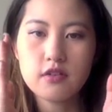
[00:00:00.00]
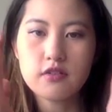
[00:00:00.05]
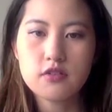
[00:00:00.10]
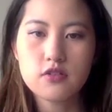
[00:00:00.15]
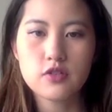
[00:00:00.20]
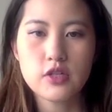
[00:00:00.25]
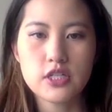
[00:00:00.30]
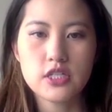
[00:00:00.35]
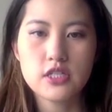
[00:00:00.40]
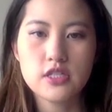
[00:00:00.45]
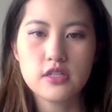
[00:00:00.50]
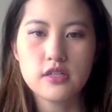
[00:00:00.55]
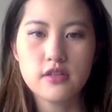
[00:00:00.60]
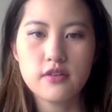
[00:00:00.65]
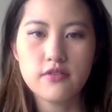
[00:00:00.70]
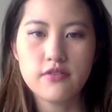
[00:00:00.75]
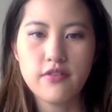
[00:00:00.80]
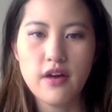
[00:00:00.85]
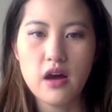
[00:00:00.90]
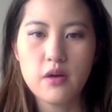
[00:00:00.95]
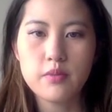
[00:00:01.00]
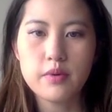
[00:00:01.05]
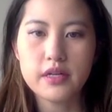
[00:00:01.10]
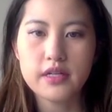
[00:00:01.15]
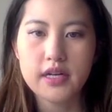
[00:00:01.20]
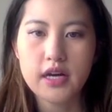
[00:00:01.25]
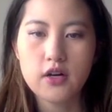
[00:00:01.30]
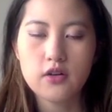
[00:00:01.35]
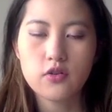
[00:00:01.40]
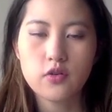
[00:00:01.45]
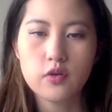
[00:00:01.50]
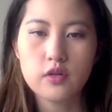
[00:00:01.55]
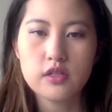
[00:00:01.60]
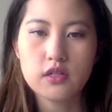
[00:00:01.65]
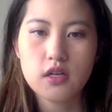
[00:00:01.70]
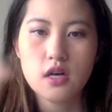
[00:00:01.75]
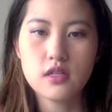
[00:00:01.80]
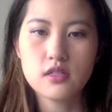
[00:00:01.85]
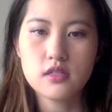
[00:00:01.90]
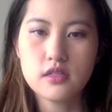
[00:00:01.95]
you stretch the fabric out
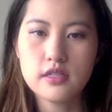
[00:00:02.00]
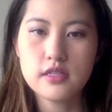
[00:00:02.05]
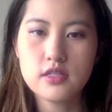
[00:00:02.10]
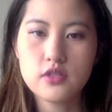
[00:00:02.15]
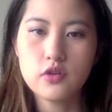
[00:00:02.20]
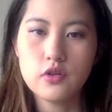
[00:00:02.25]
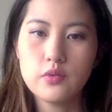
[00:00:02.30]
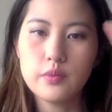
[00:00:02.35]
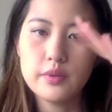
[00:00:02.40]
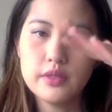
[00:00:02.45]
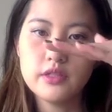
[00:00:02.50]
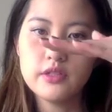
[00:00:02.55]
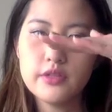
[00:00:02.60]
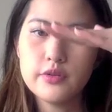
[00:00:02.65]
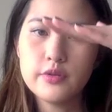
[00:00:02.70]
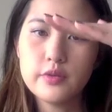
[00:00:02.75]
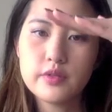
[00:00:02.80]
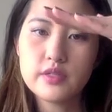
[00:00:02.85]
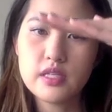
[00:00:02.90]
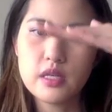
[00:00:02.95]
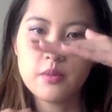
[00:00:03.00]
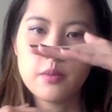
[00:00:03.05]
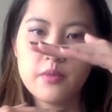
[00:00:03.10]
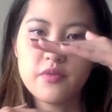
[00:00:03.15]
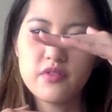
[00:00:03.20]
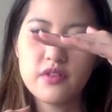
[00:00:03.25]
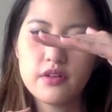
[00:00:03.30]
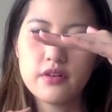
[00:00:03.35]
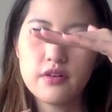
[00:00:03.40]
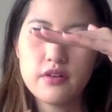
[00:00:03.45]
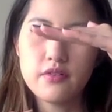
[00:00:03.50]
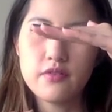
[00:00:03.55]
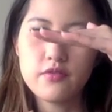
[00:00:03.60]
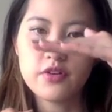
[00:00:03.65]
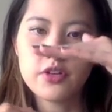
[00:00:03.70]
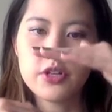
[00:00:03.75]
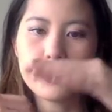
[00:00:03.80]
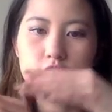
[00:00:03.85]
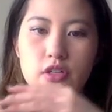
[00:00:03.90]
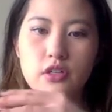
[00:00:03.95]
horizontally so it will lose some of the
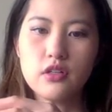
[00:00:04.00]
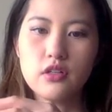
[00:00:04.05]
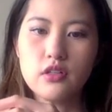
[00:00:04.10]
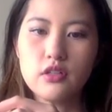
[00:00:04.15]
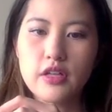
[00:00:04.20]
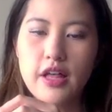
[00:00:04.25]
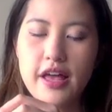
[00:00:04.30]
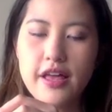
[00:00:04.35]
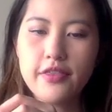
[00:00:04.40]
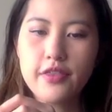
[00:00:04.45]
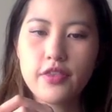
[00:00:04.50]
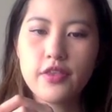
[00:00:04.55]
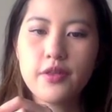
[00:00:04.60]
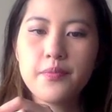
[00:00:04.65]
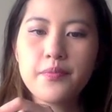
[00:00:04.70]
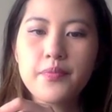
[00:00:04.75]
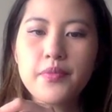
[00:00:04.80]
vertical length.